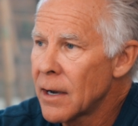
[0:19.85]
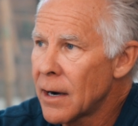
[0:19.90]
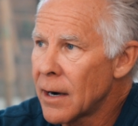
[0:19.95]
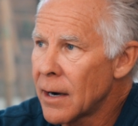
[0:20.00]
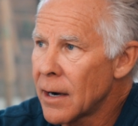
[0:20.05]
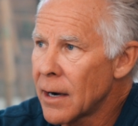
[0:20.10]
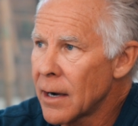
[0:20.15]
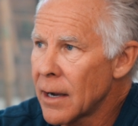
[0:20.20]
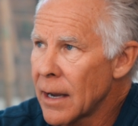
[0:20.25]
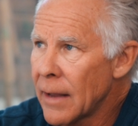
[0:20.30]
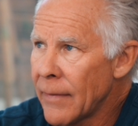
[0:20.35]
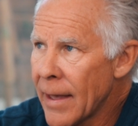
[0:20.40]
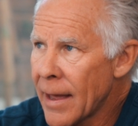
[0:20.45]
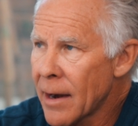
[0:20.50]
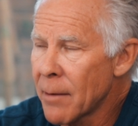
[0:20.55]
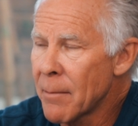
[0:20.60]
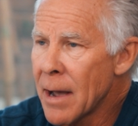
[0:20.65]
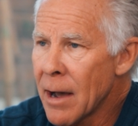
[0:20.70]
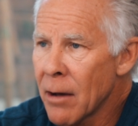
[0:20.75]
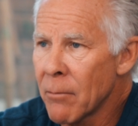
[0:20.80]
And that
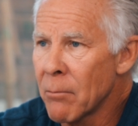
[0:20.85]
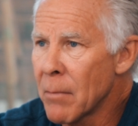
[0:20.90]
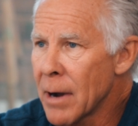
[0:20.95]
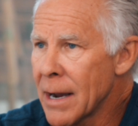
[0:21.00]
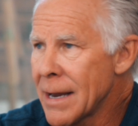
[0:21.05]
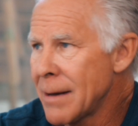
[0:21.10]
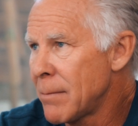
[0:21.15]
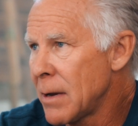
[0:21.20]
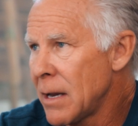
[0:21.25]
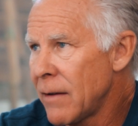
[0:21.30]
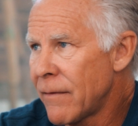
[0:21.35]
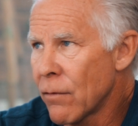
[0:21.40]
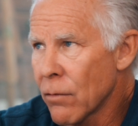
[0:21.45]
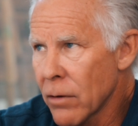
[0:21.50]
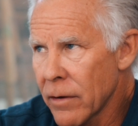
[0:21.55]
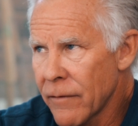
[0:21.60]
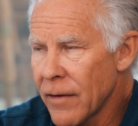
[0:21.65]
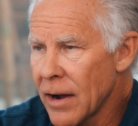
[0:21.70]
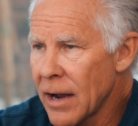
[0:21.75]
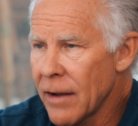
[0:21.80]
amount might be
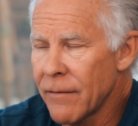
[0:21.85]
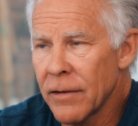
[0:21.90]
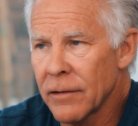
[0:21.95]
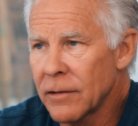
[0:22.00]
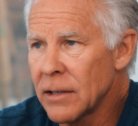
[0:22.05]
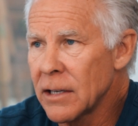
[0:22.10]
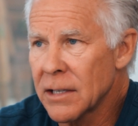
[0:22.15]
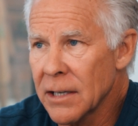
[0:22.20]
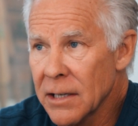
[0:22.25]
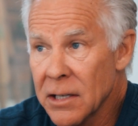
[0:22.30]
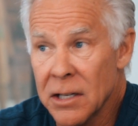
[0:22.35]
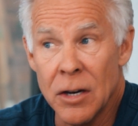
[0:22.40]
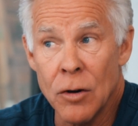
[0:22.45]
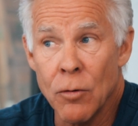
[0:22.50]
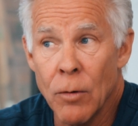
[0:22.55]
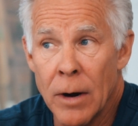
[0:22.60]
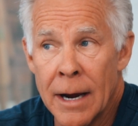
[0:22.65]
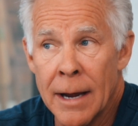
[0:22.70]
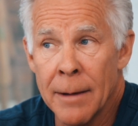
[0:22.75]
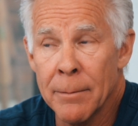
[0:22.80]
45, 50, 60
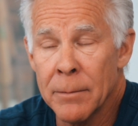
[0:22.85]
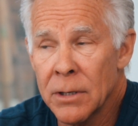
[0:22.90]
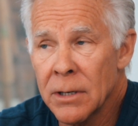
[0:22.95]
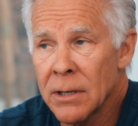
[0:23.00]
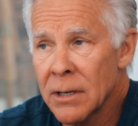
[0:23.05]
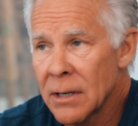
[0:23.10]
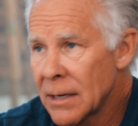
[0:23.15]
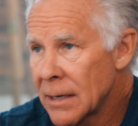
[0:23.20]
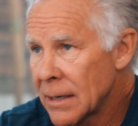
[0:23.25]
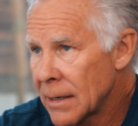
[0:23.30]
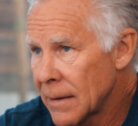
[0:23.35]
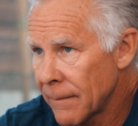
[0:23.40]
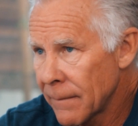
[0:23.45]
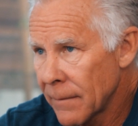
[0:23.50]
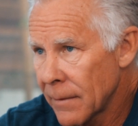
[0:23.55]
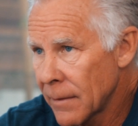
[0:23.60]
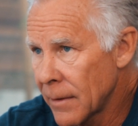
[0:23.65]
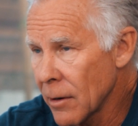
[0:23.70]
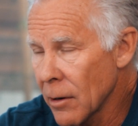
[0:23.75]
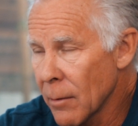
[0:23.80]
grams,
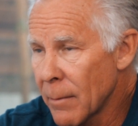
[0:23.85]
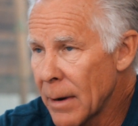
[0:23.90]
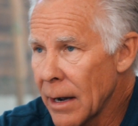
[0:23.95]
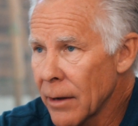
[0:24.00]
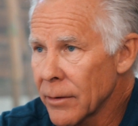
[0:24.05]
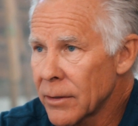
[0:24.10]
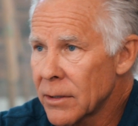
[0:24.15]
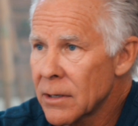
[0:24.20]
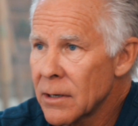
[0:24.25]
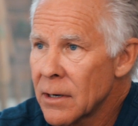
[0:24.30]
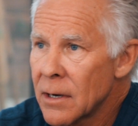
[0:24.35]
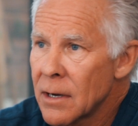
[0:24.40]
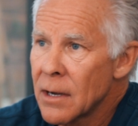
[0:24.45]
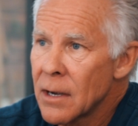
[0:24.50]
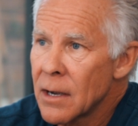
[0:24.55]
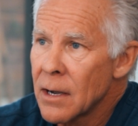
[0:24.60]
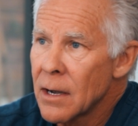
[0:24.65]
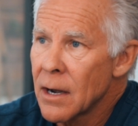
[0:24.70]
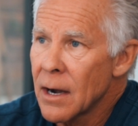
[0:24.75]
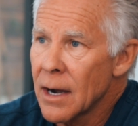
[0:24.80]
thereabouts,
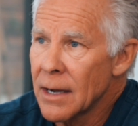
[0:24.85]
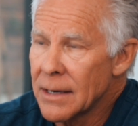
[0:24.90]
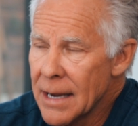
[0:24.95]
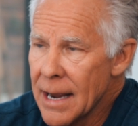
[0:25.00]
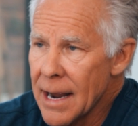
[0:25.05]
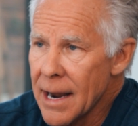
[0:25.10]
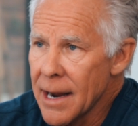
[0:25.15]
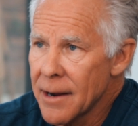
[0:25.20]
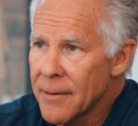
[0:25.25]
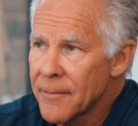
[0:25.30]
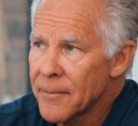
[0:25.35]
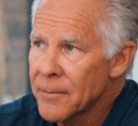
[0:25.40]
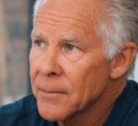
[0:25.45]
a day.